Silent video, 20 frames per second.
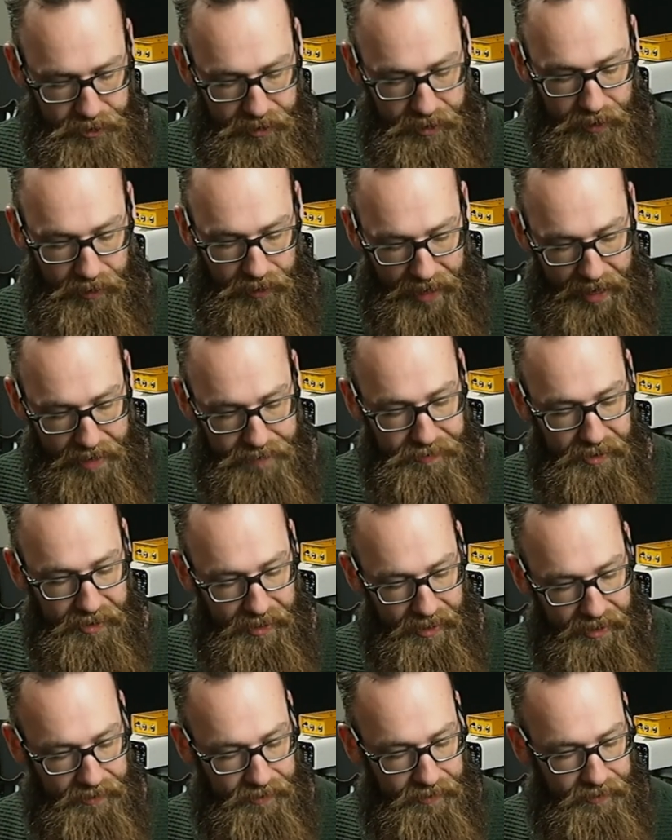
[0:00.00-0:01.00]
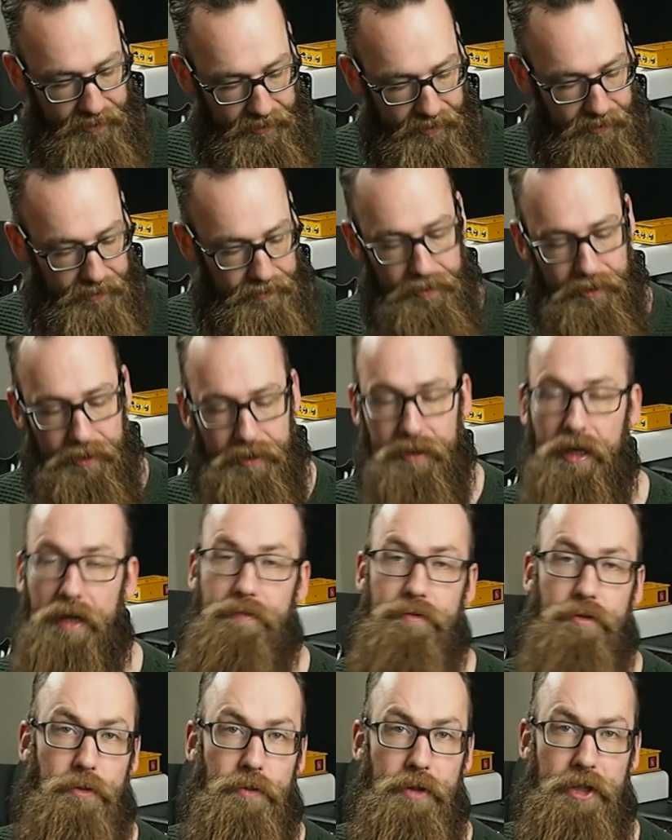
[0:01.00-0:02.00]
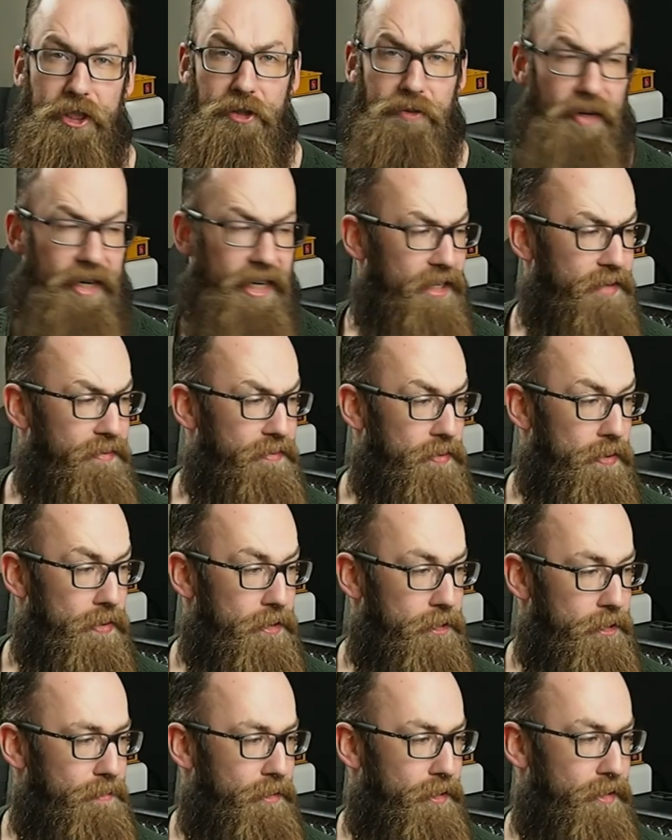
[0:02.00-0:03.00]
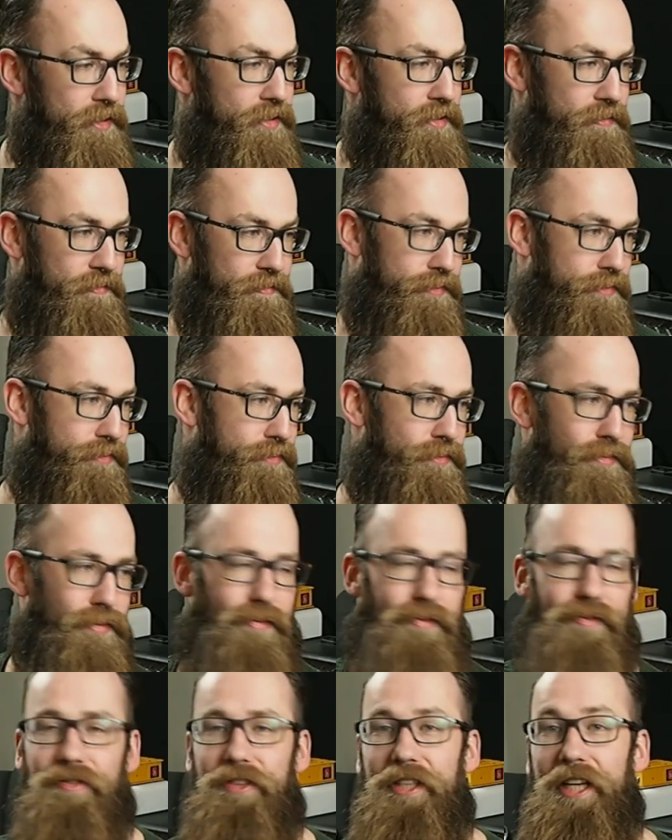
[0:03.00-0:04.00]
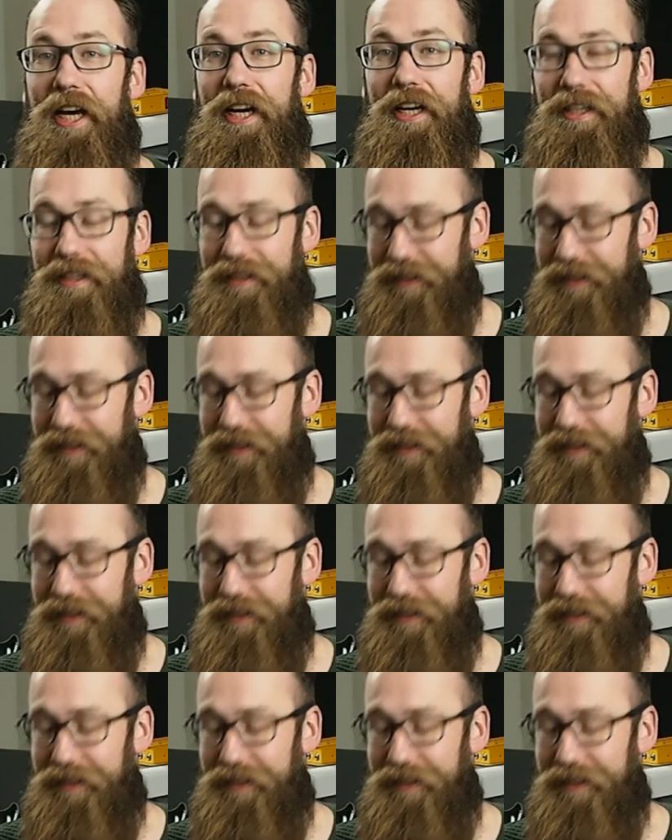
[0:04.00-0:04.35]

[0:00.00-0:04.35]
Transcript: it live again. I have to restring it, of course, but yeah.